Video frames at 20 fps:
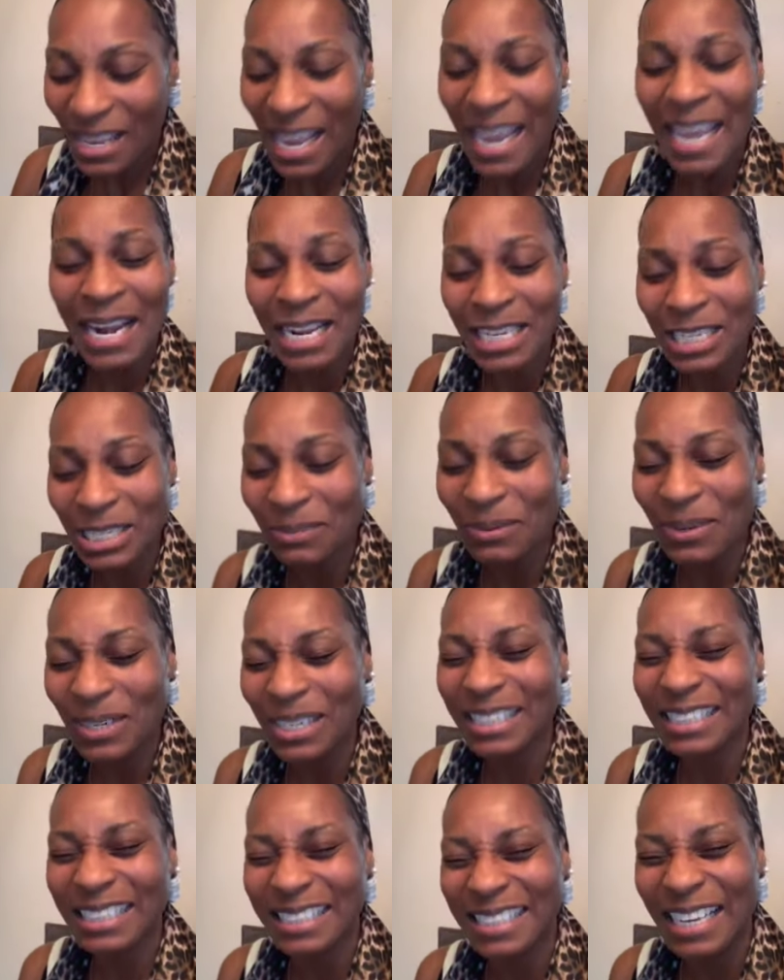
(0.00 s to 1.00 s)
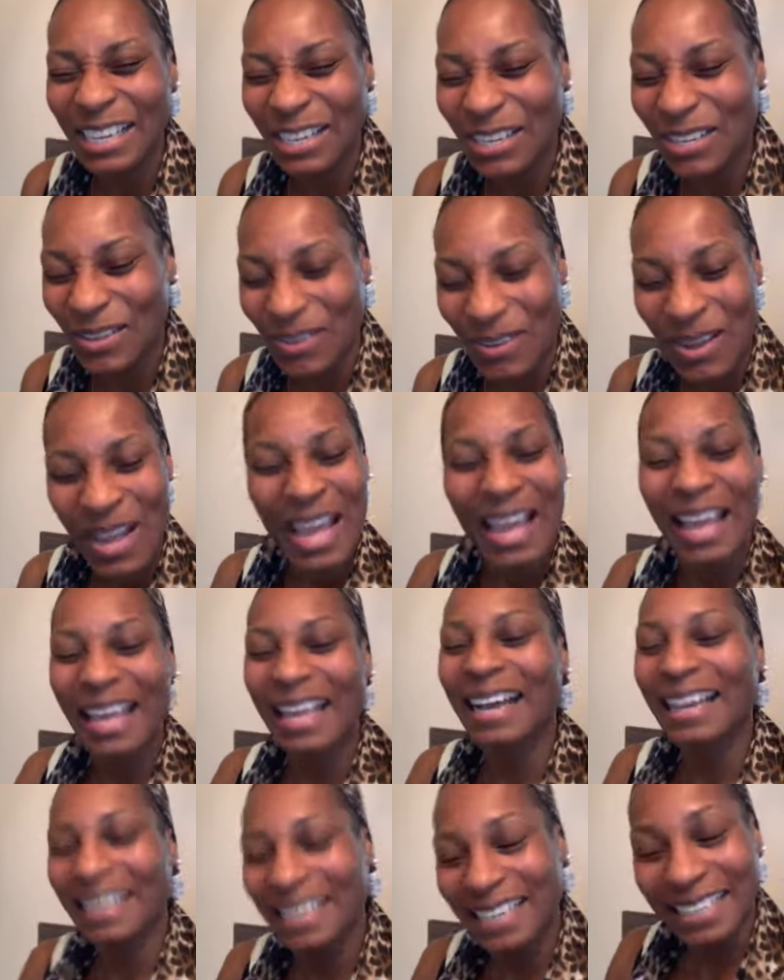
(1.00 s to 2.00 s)
And I just wanted to tell you,
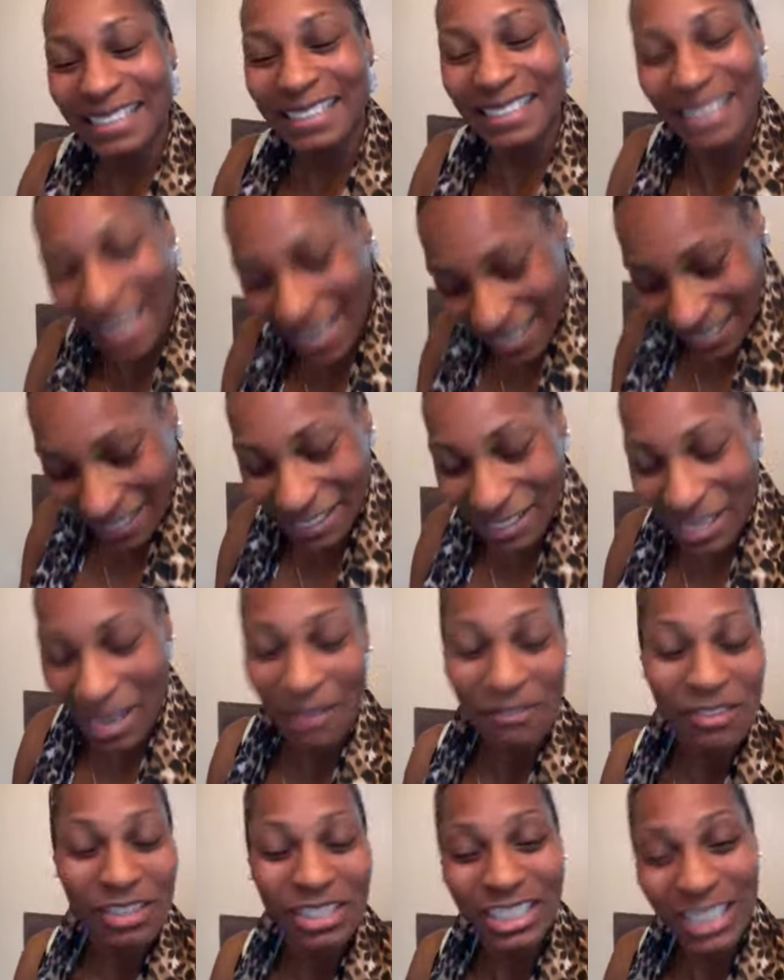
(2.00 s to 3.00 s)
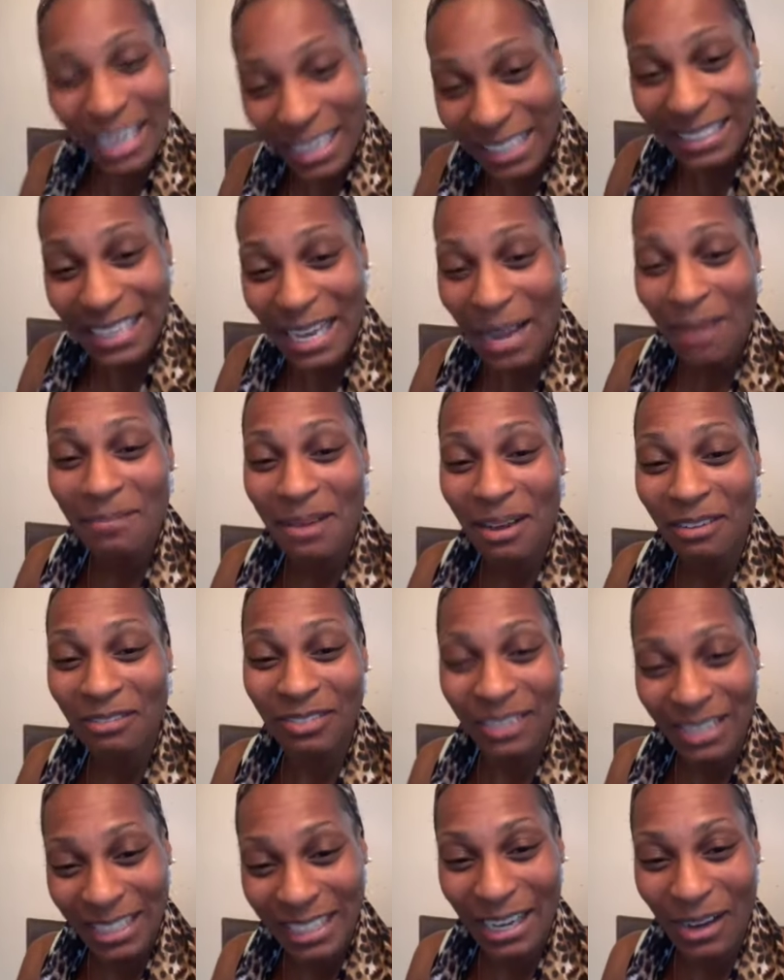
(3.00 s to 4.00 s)
honey, yes, have you checked out my
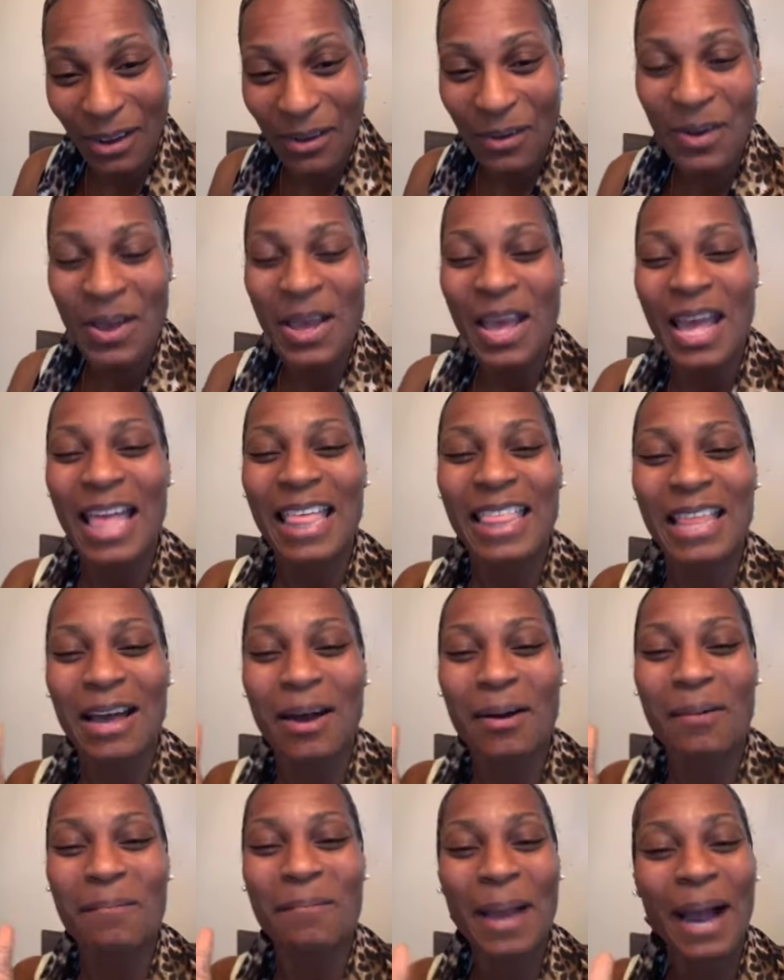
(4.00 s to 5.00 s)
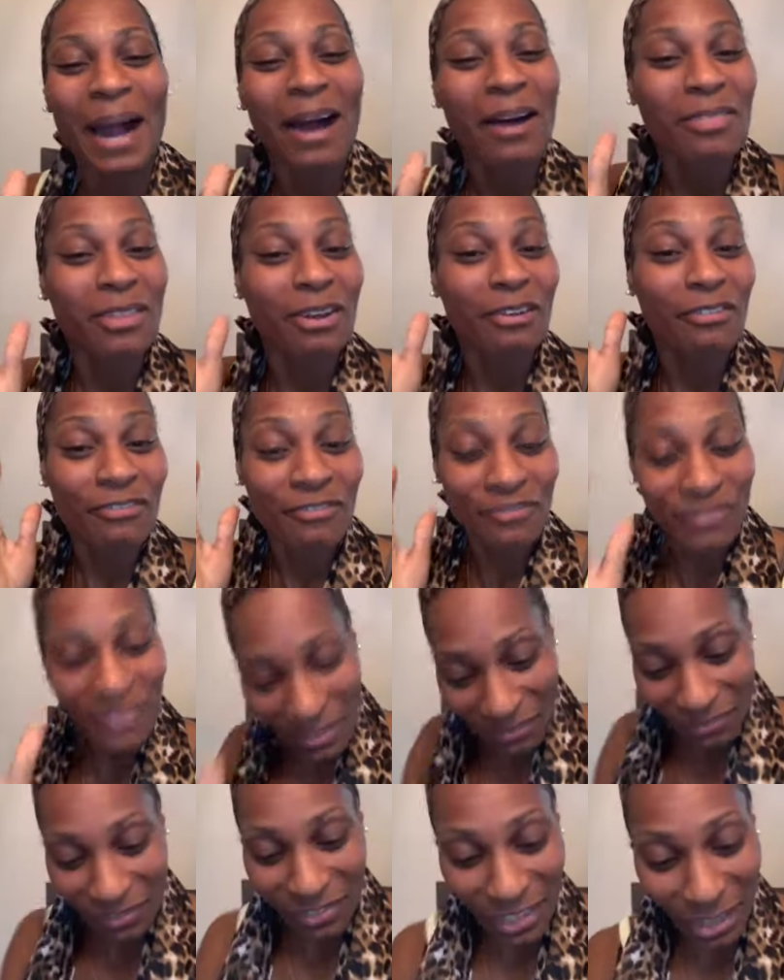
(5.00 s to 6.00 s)
video about the
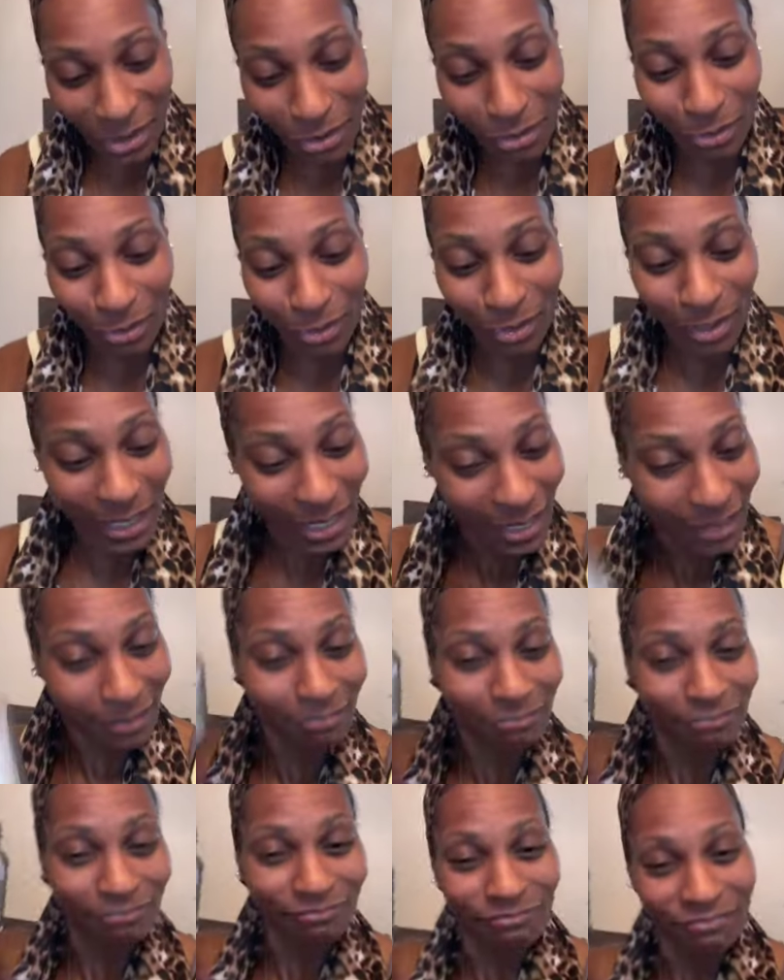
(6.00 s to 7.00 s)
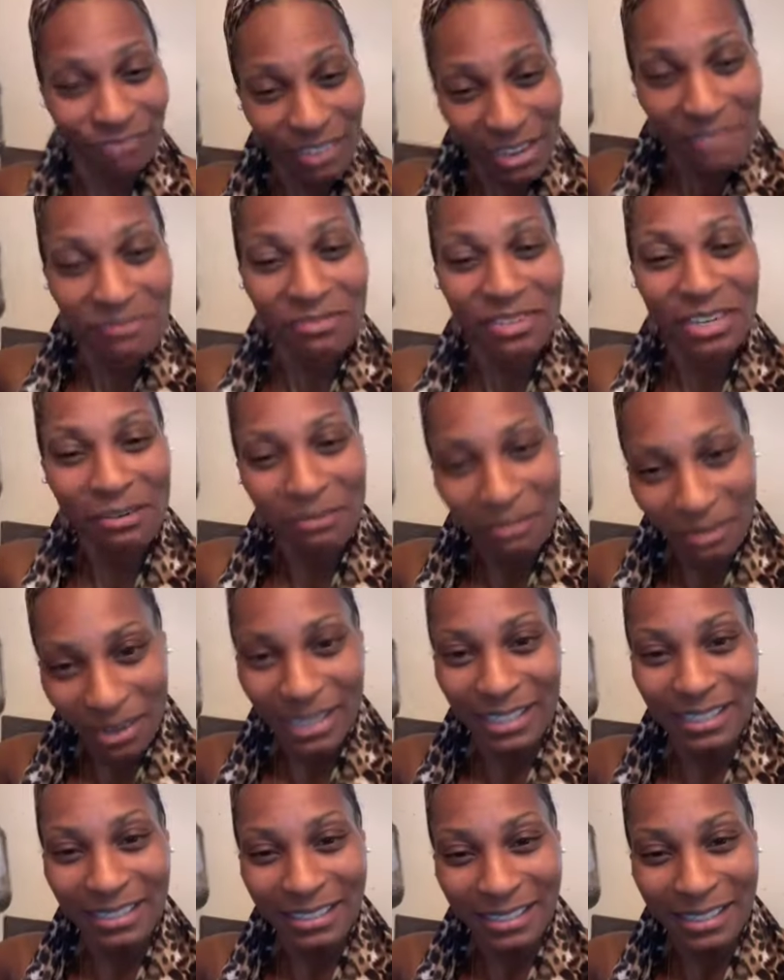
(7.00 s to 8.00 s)
50 50
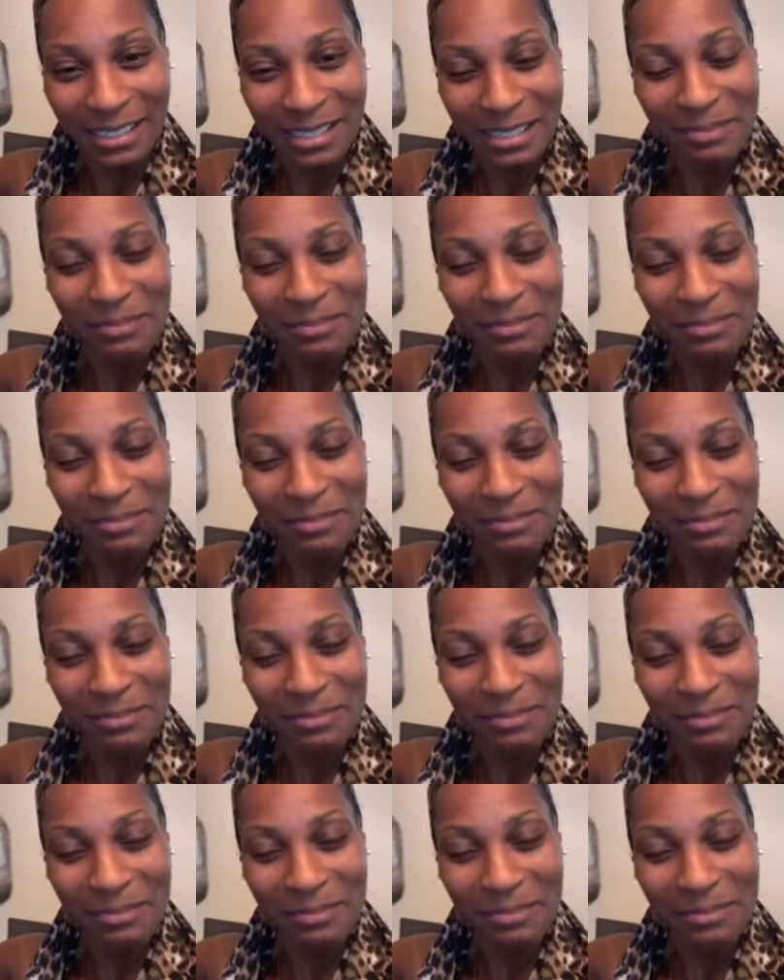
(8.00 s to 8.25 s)
reasons.